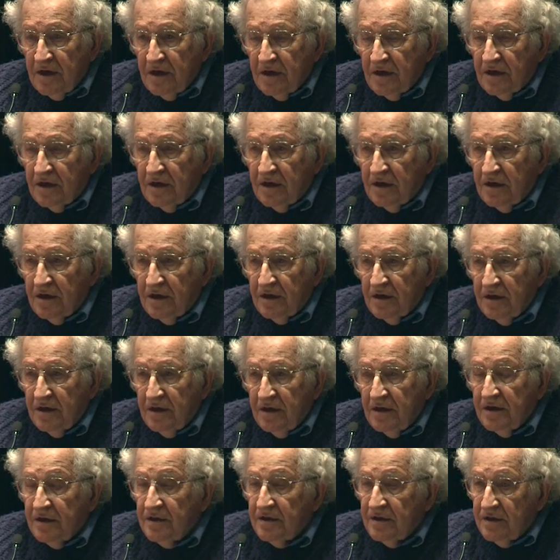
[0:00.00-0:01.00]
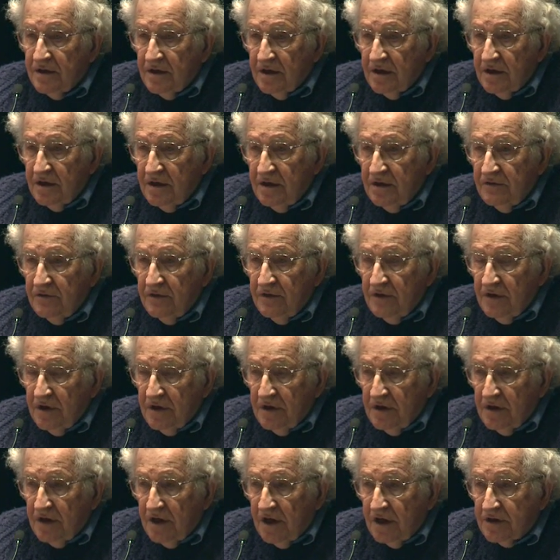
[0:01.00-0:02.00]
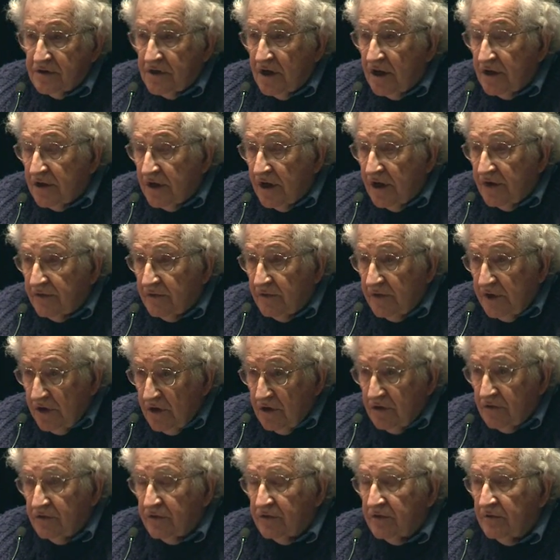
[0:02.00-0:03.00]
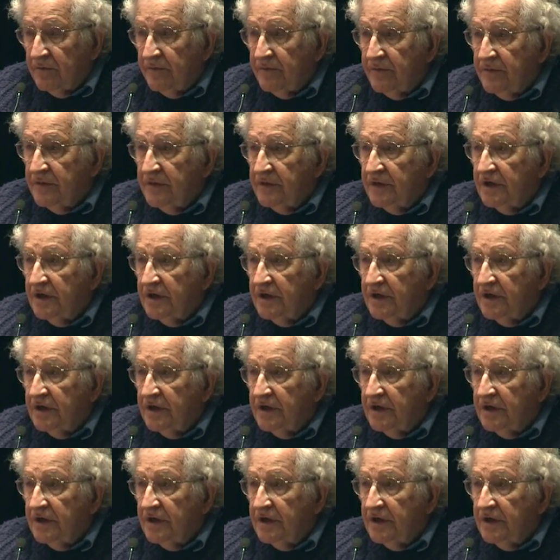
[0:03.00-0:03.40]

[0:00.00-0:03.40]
We know from